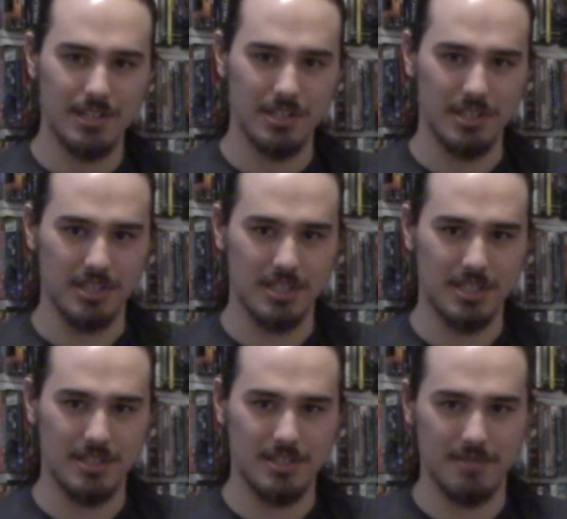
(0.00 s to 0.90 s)

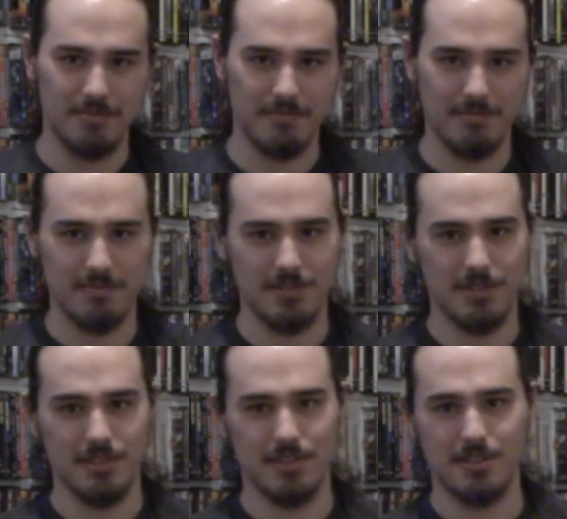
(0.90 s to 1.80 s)
Just
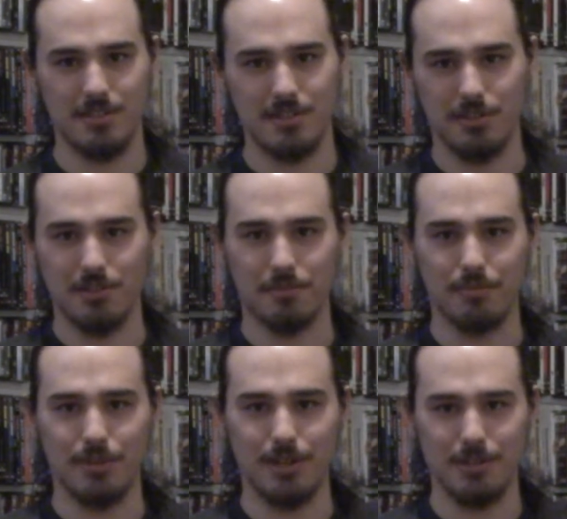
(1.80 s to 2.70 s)
total
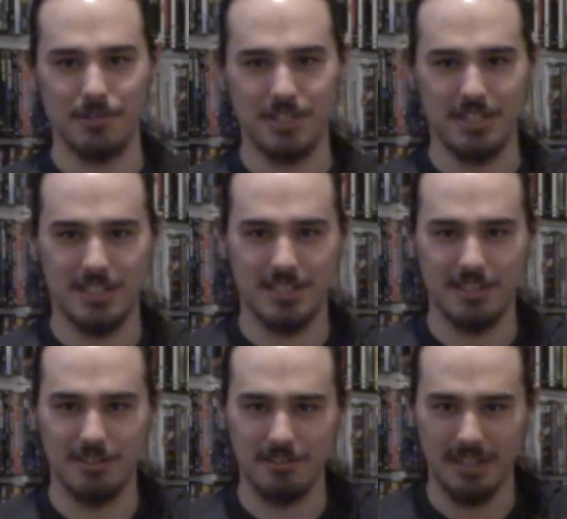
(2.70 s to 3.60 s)
bros, just
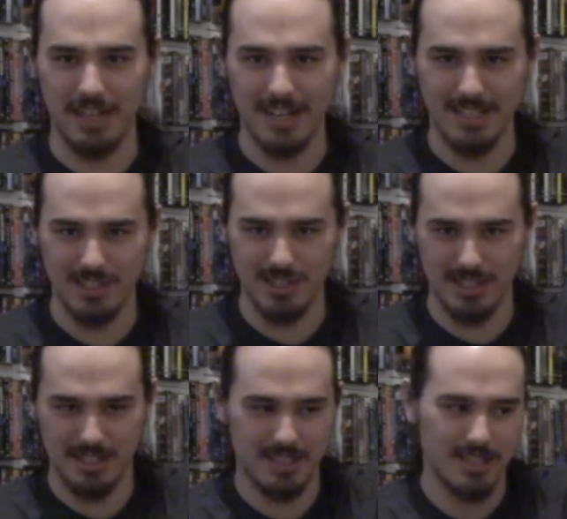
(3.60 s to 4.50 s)
total guys,
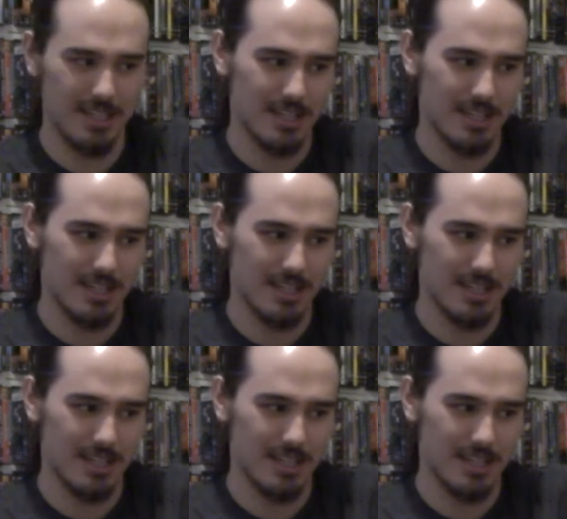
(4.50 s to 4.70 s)
just